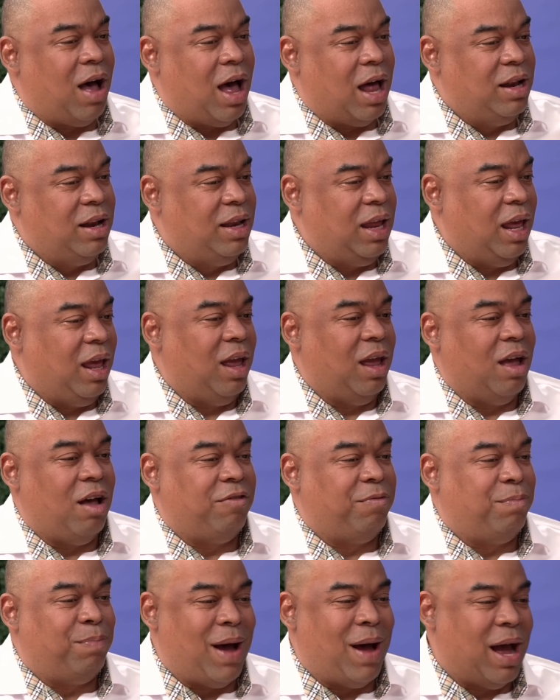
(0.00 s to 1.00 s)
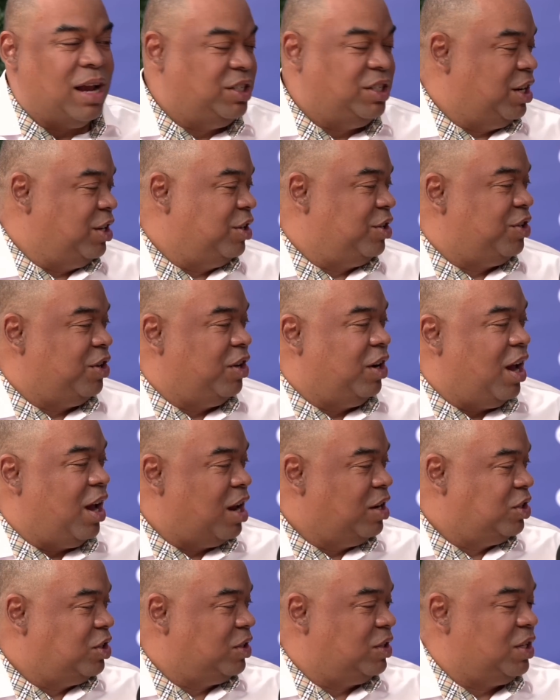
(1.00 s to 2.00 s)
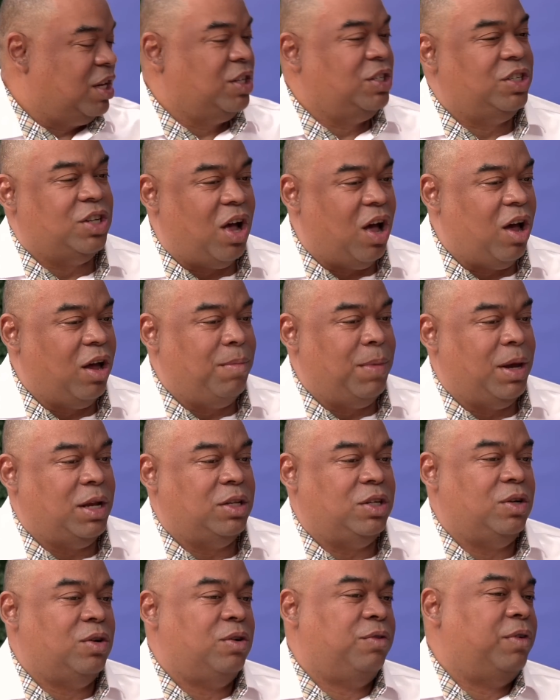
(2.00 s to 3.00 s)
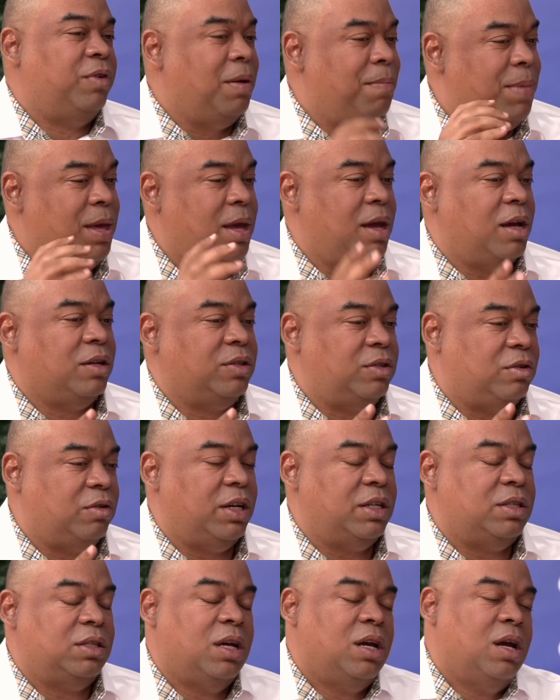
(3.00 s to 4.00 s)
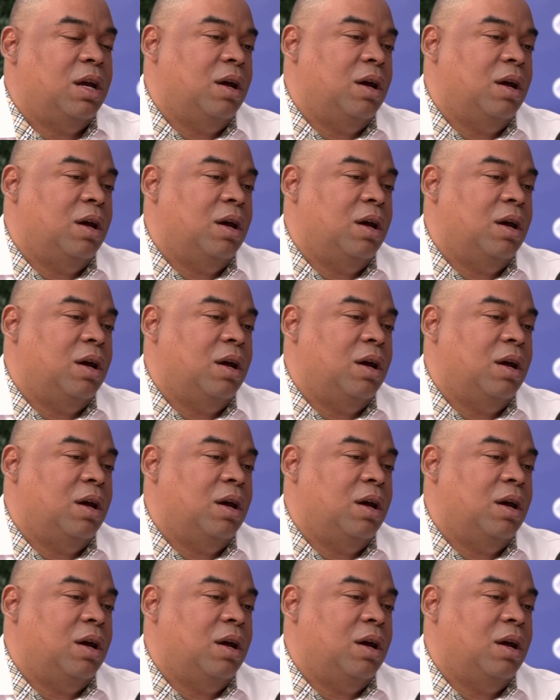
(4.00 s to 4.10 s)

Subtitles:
a day of pageantry and just enjoyment, you know, for the biggest race.